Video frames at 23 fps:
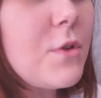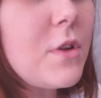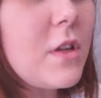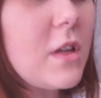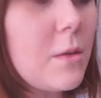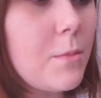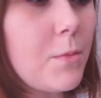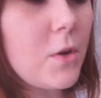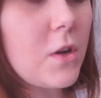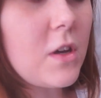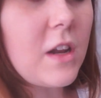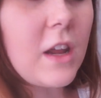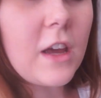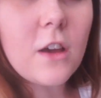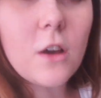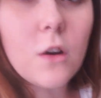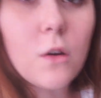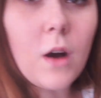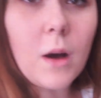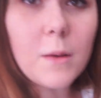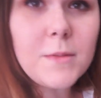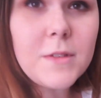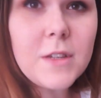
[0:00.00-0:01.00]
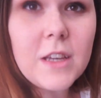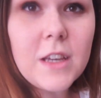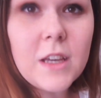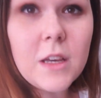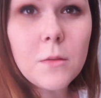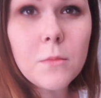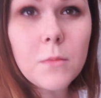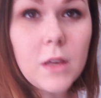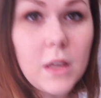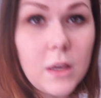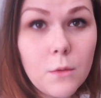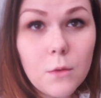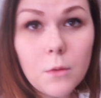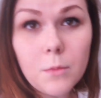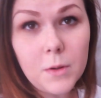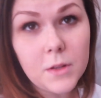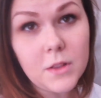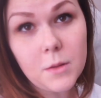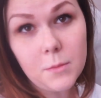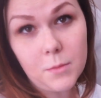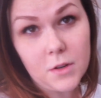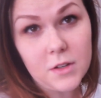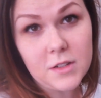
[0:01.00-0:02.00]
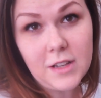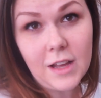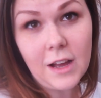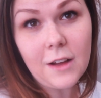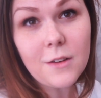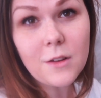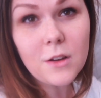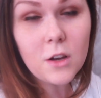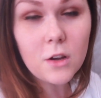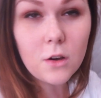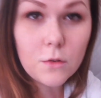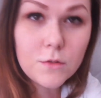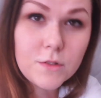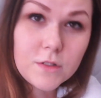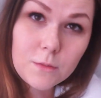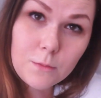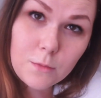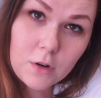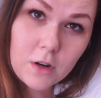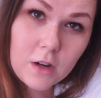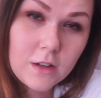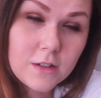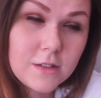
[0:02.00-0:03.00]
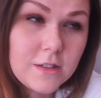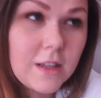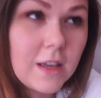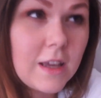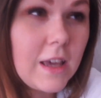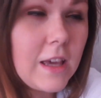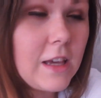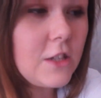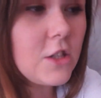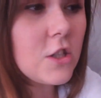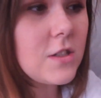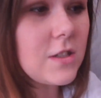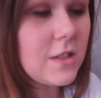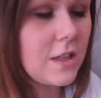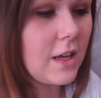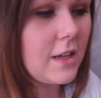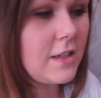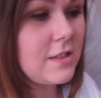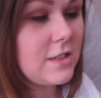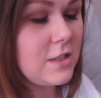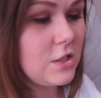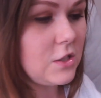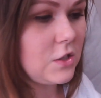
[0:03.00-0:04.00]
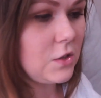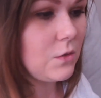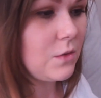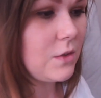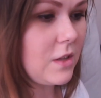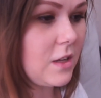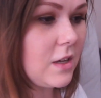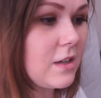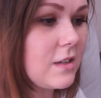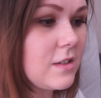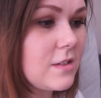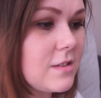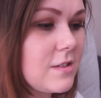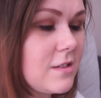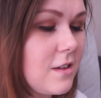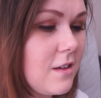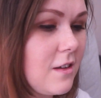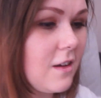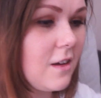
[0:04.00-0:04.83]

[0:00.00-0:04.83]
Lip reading: reading a book and I go up to him, he will put the book down and go somewhere else. Like, he just likes to do things